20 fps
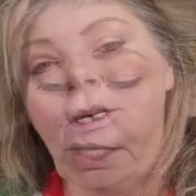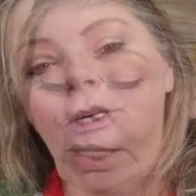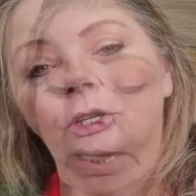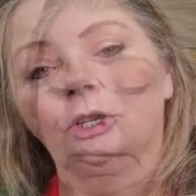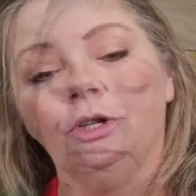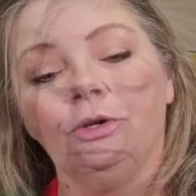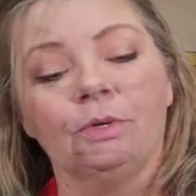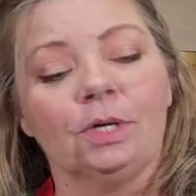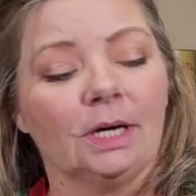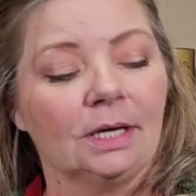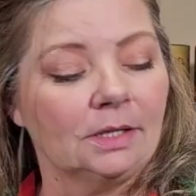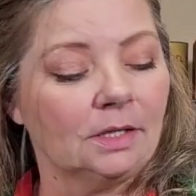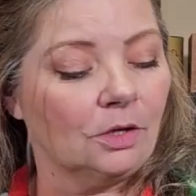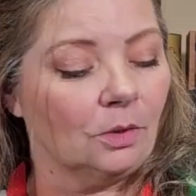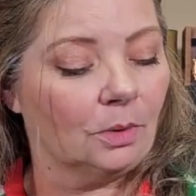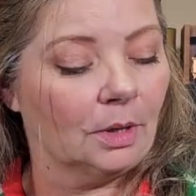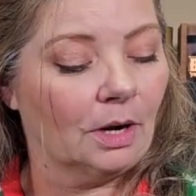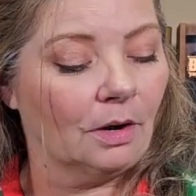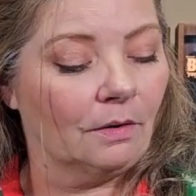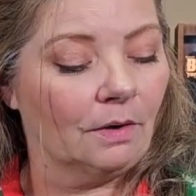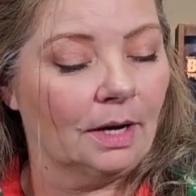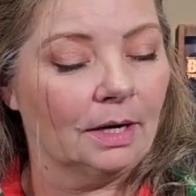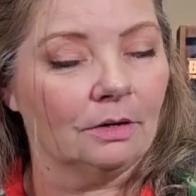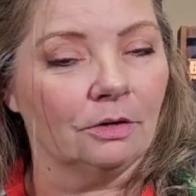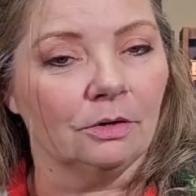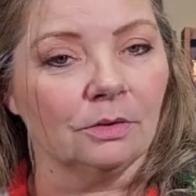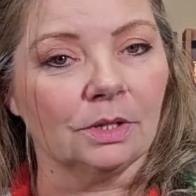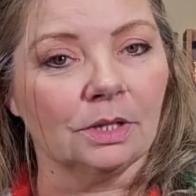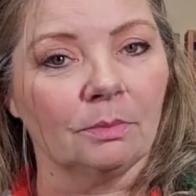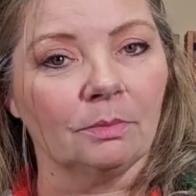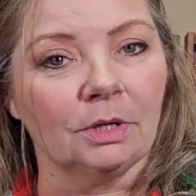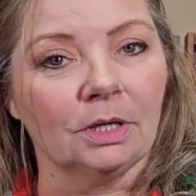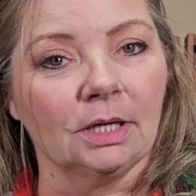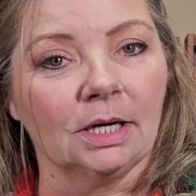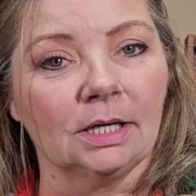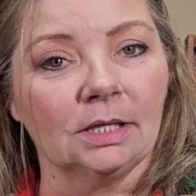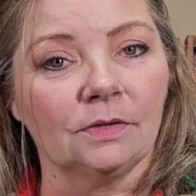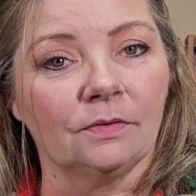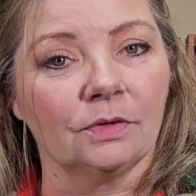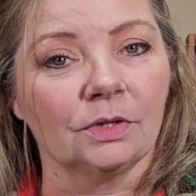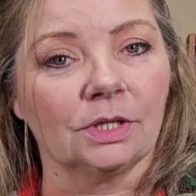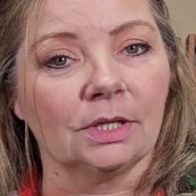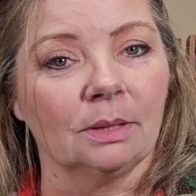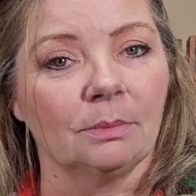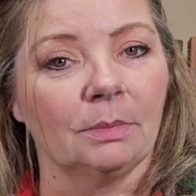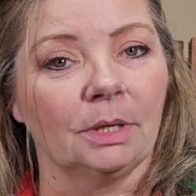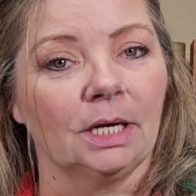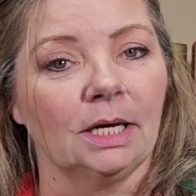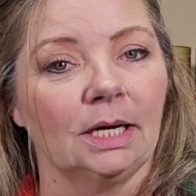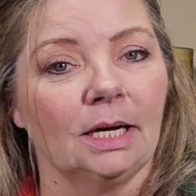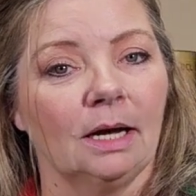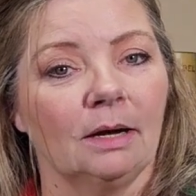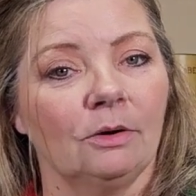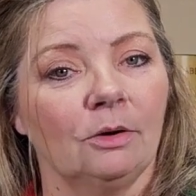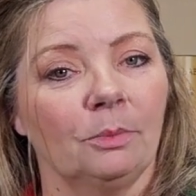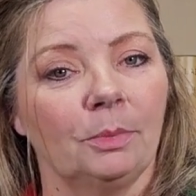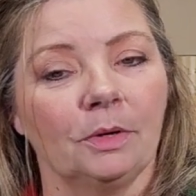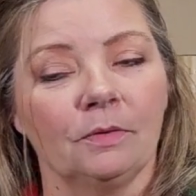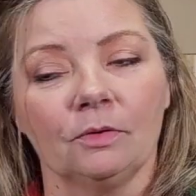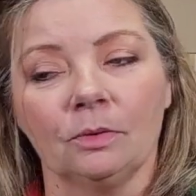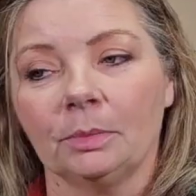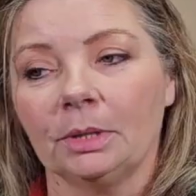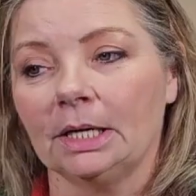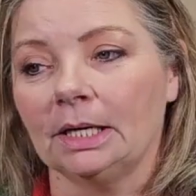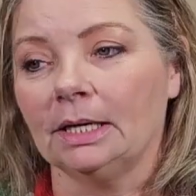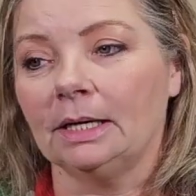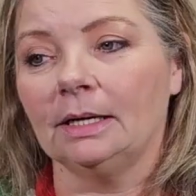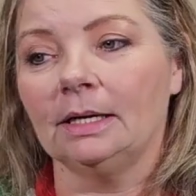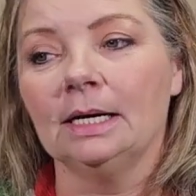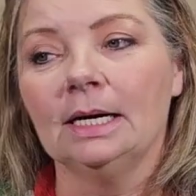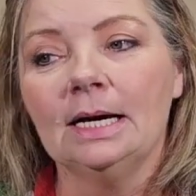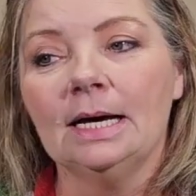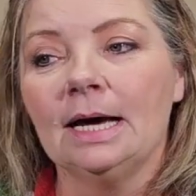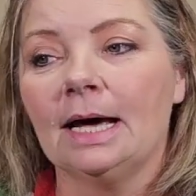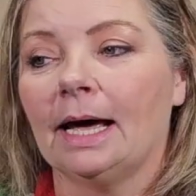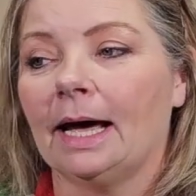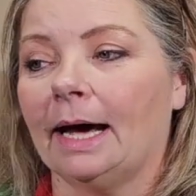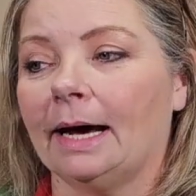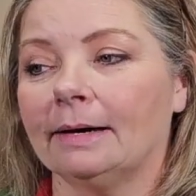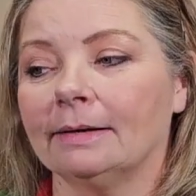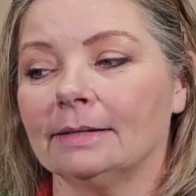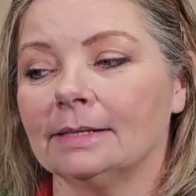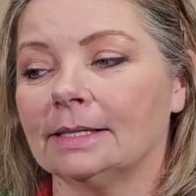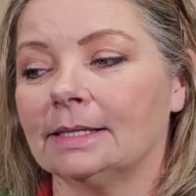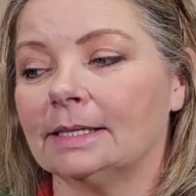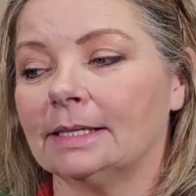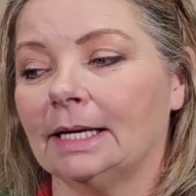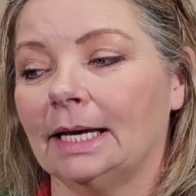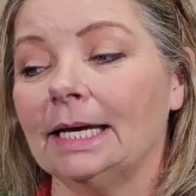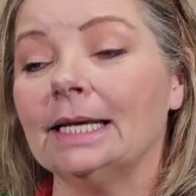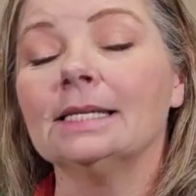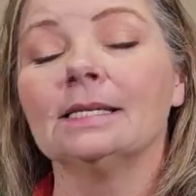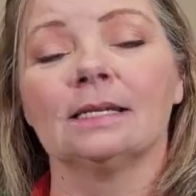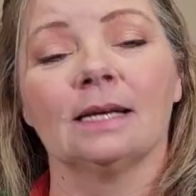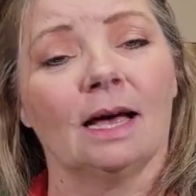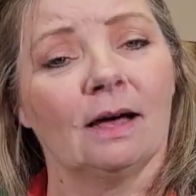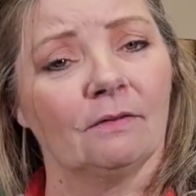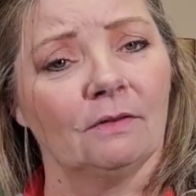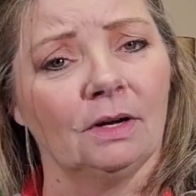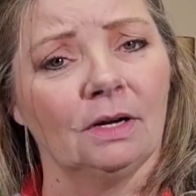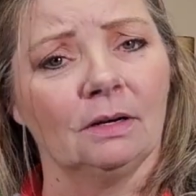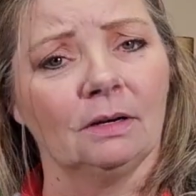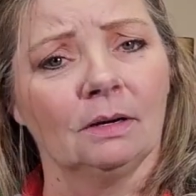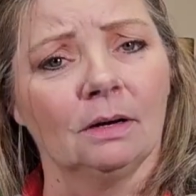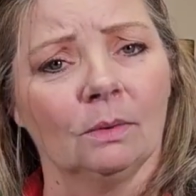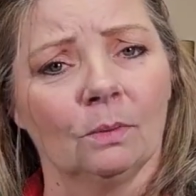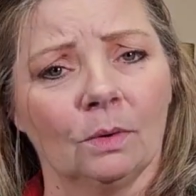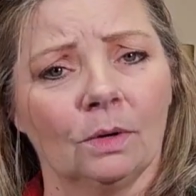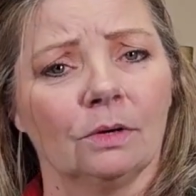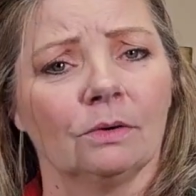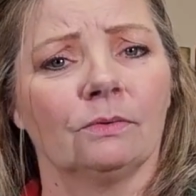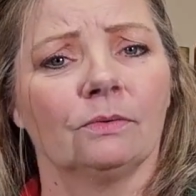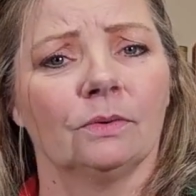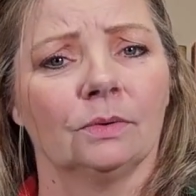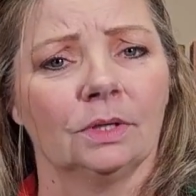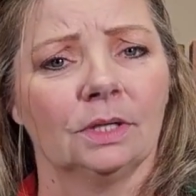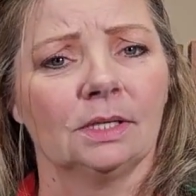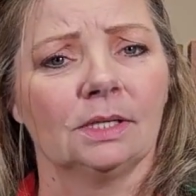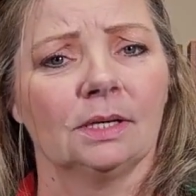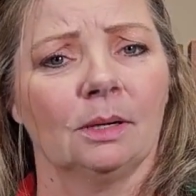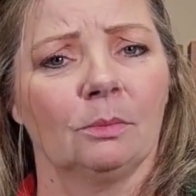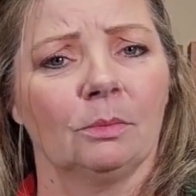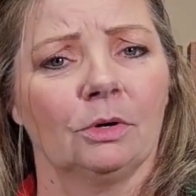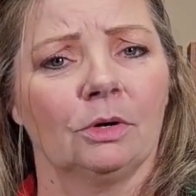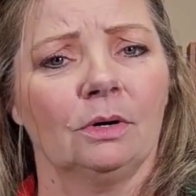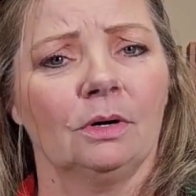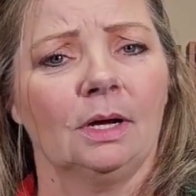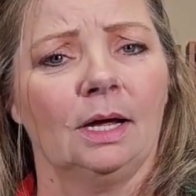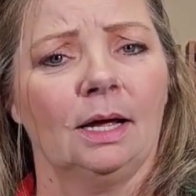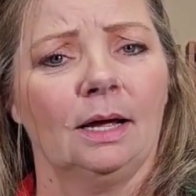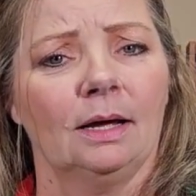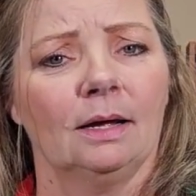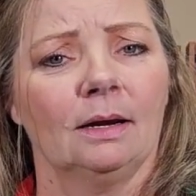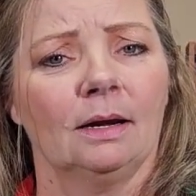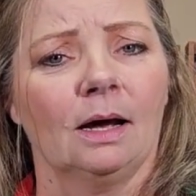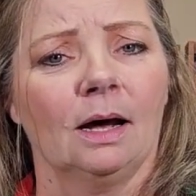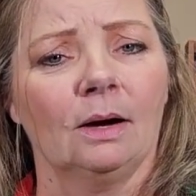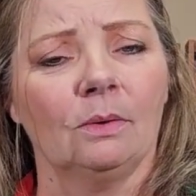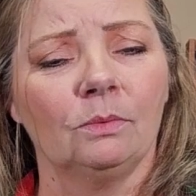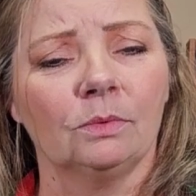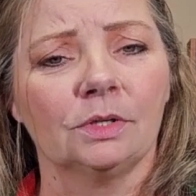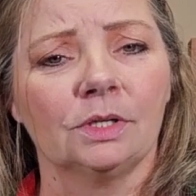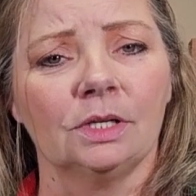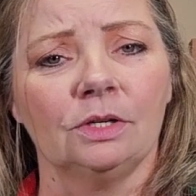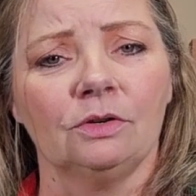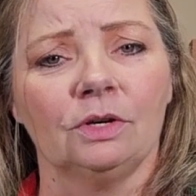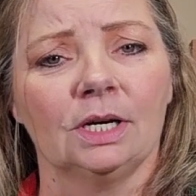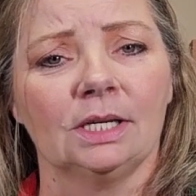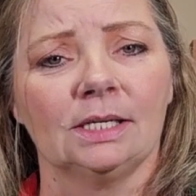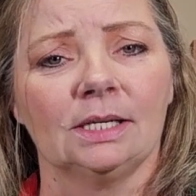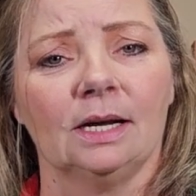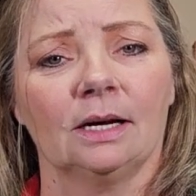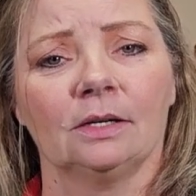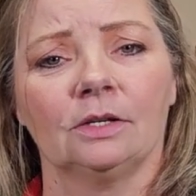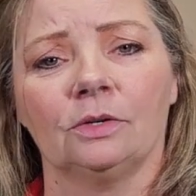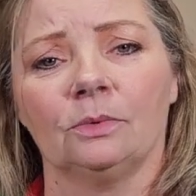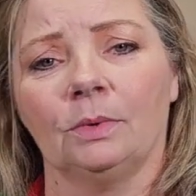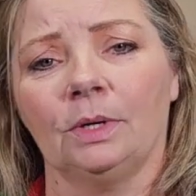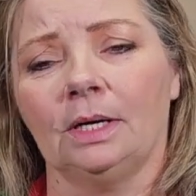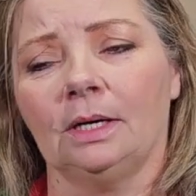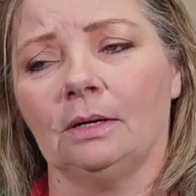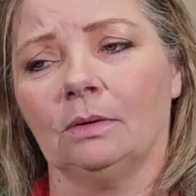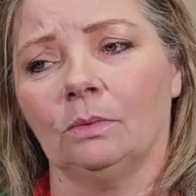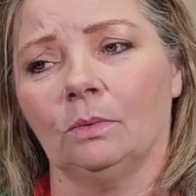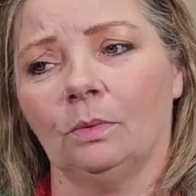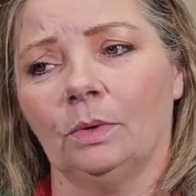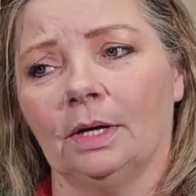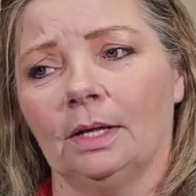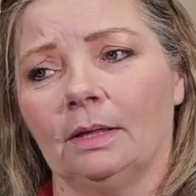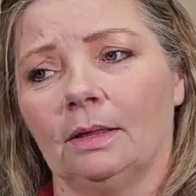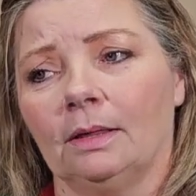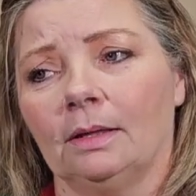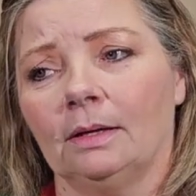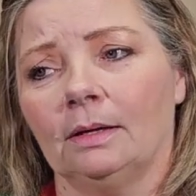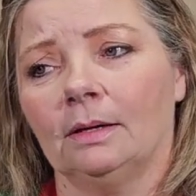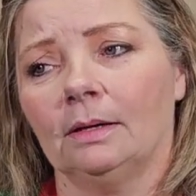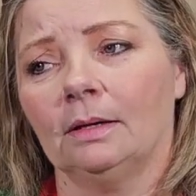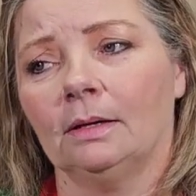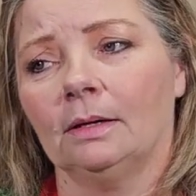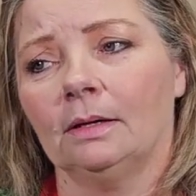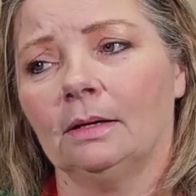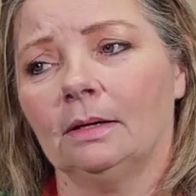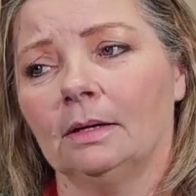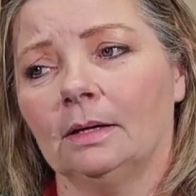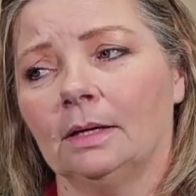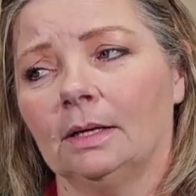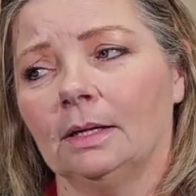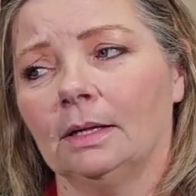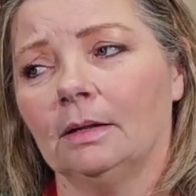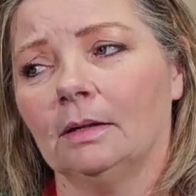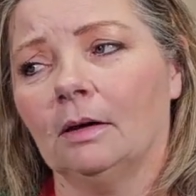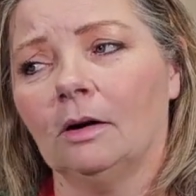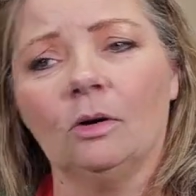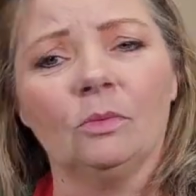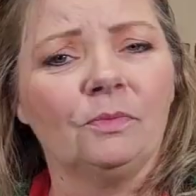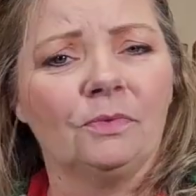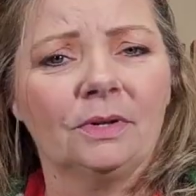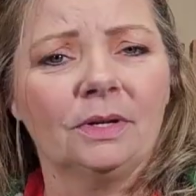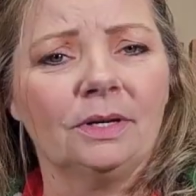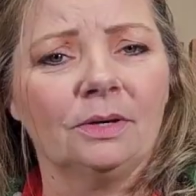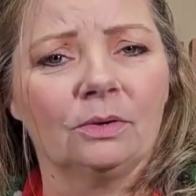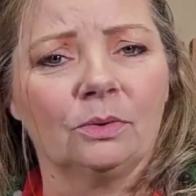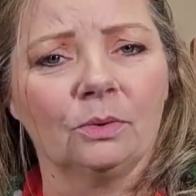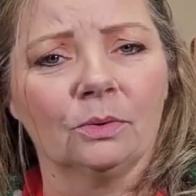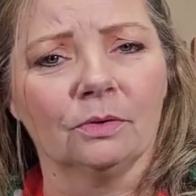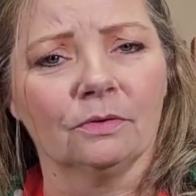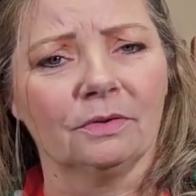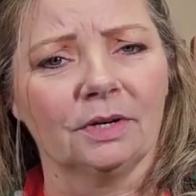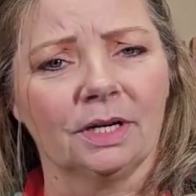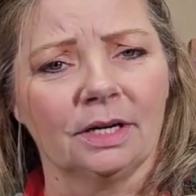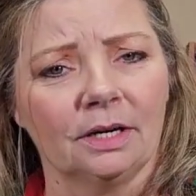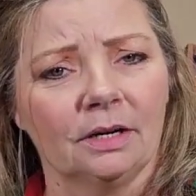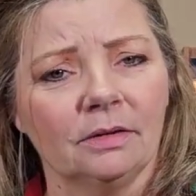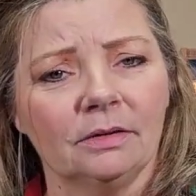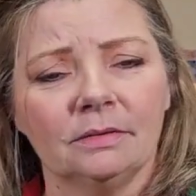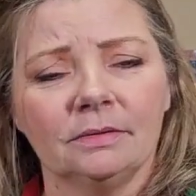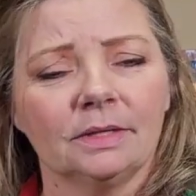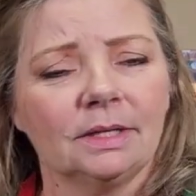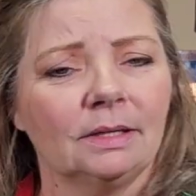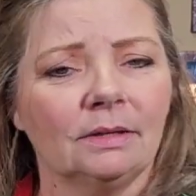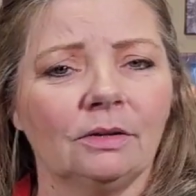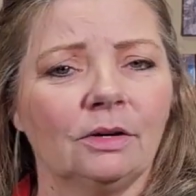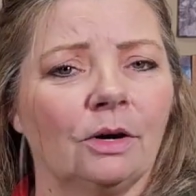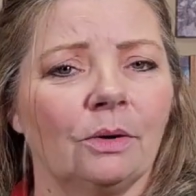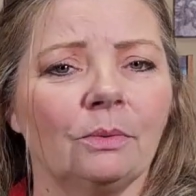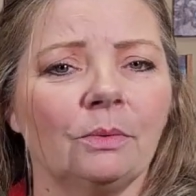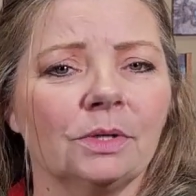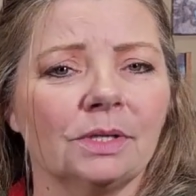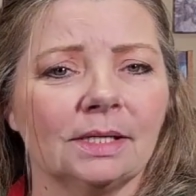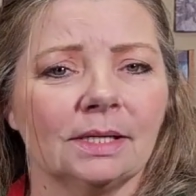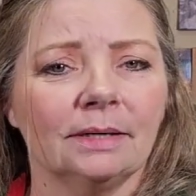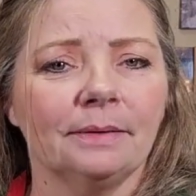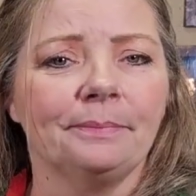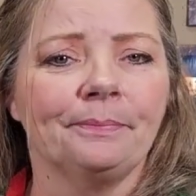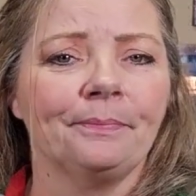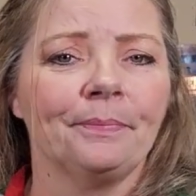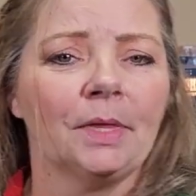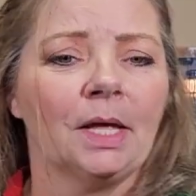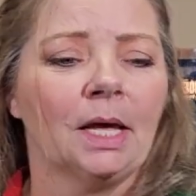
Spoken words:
You guys go out and do something nice for somebody. I hope everybody is having a wonderful December, and I will see you guys next week with hopefully a cool video. I don't know, we'll see.